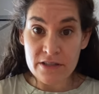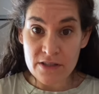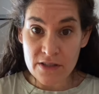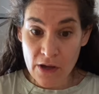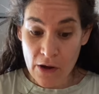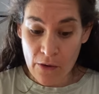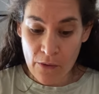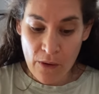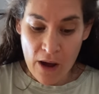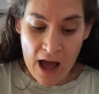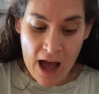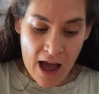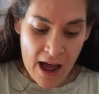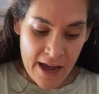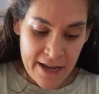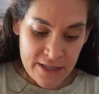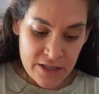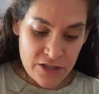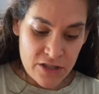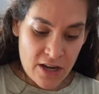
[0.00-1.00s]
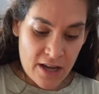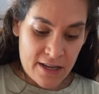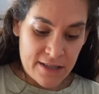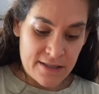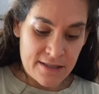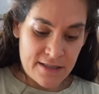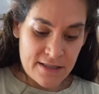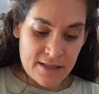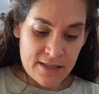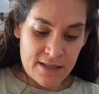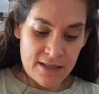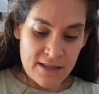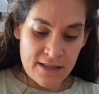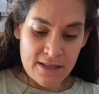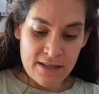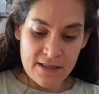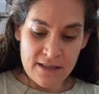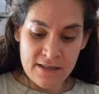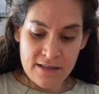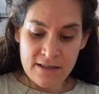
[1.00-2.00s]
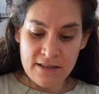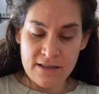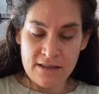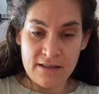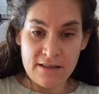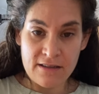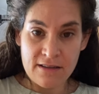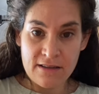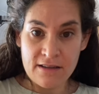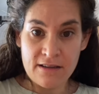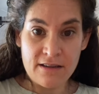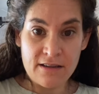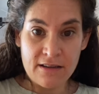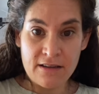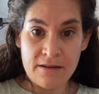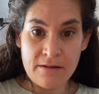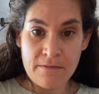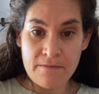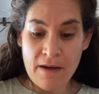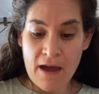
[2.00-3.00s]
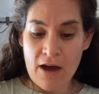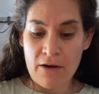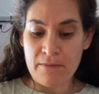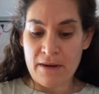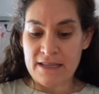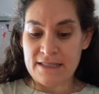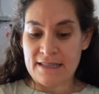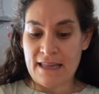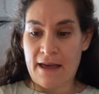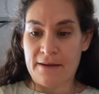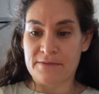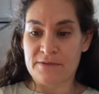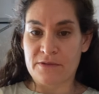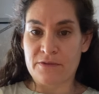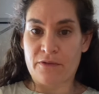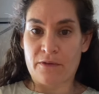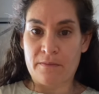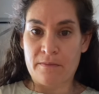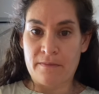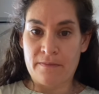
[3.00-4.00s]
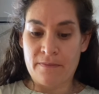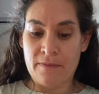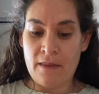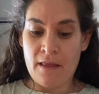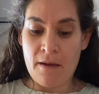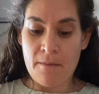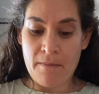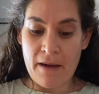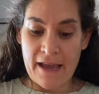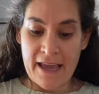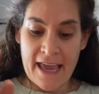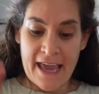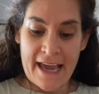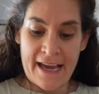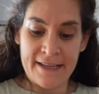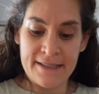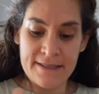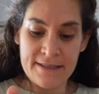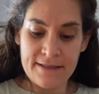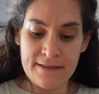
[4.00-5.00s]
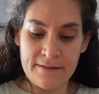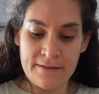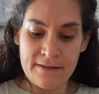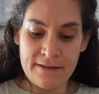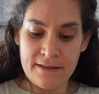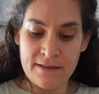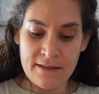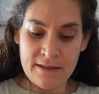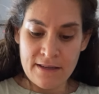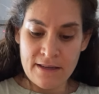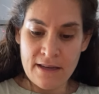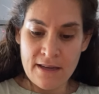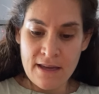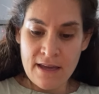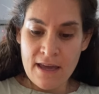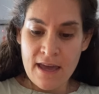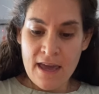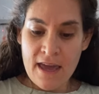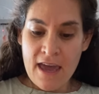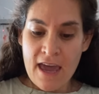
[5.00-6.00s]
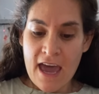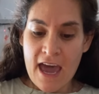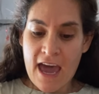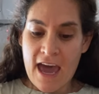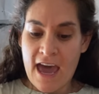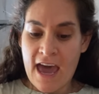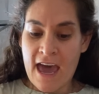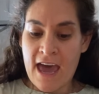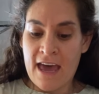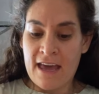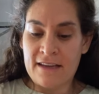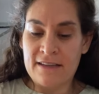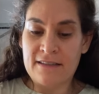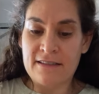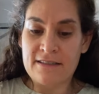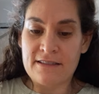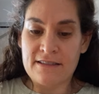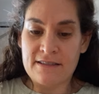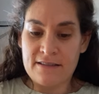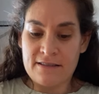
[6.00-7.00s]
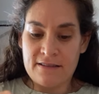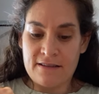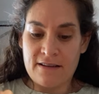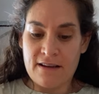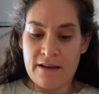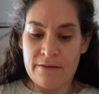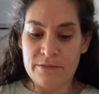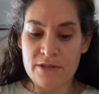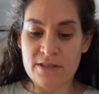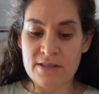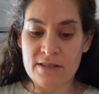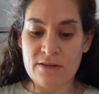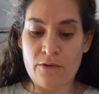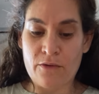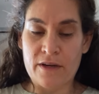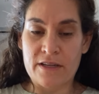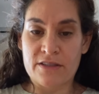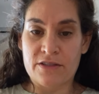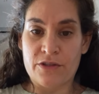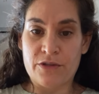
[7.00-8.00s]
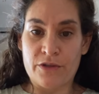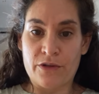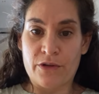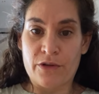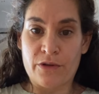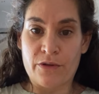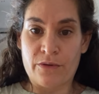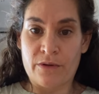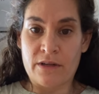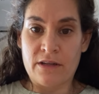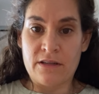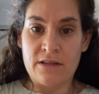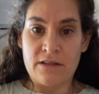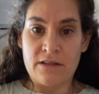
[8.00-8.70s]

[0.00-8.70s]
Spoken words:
so I just pound my slabs by hand, and I'm just going to